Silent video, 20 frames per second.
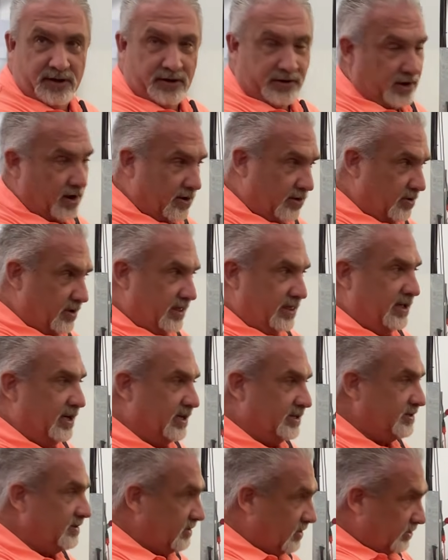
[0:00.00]
Not only
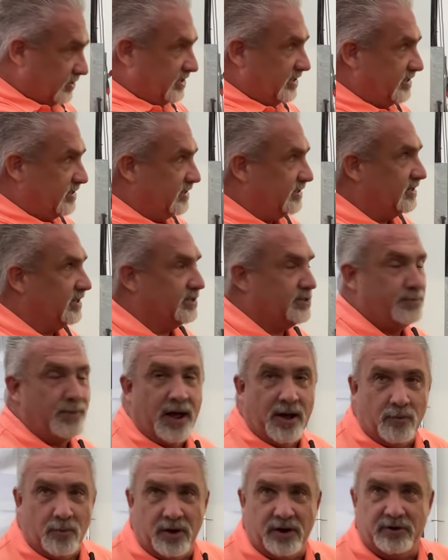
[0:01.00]
this, because this is a
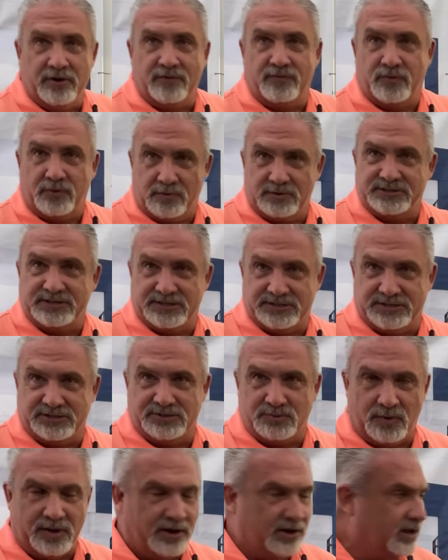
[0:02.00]
spot welder for
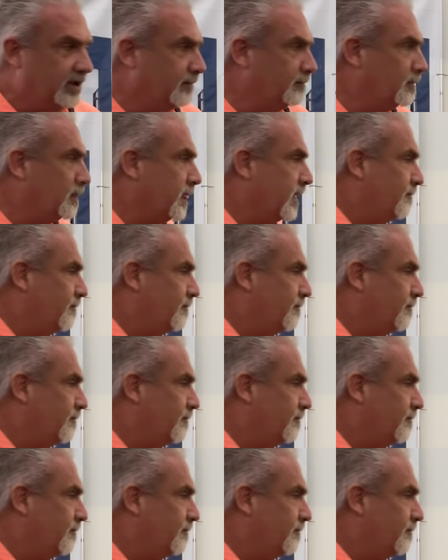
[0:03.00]
resistance welding.